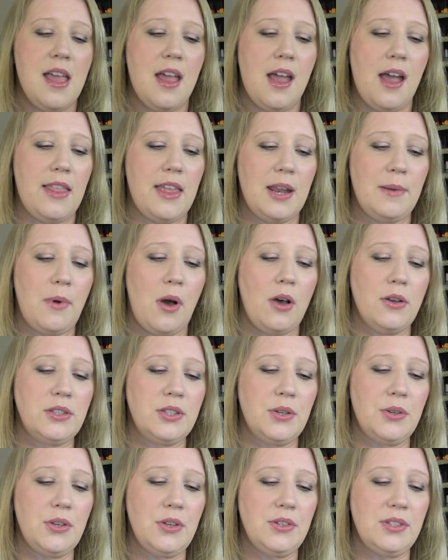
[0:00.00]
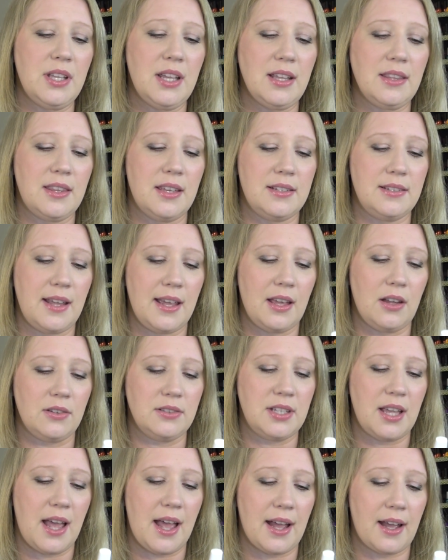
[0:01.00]
And then I'm also using the Nail
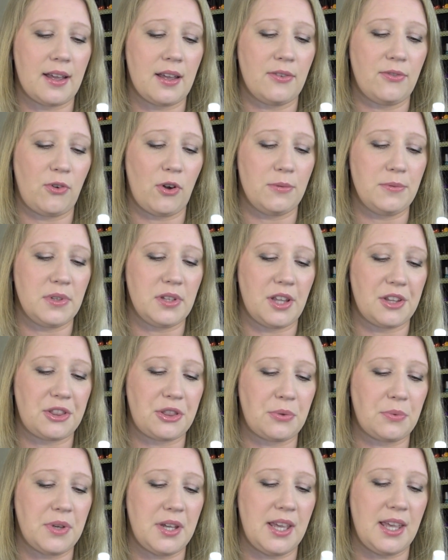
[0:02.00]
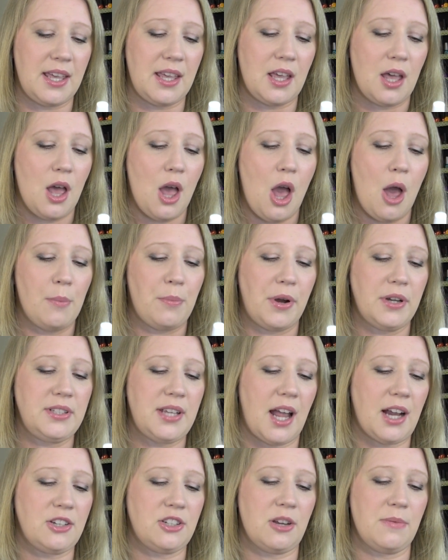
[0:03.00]
Tech Formula 3
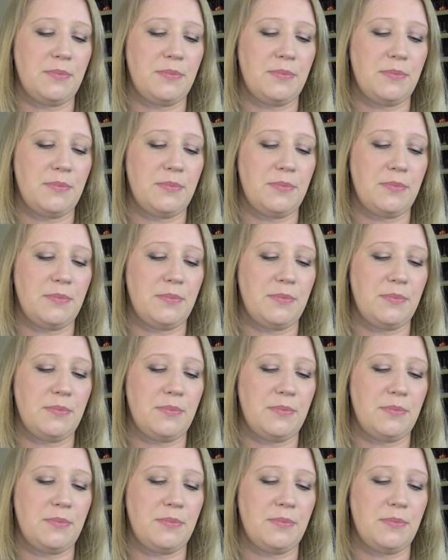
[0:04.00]
Protection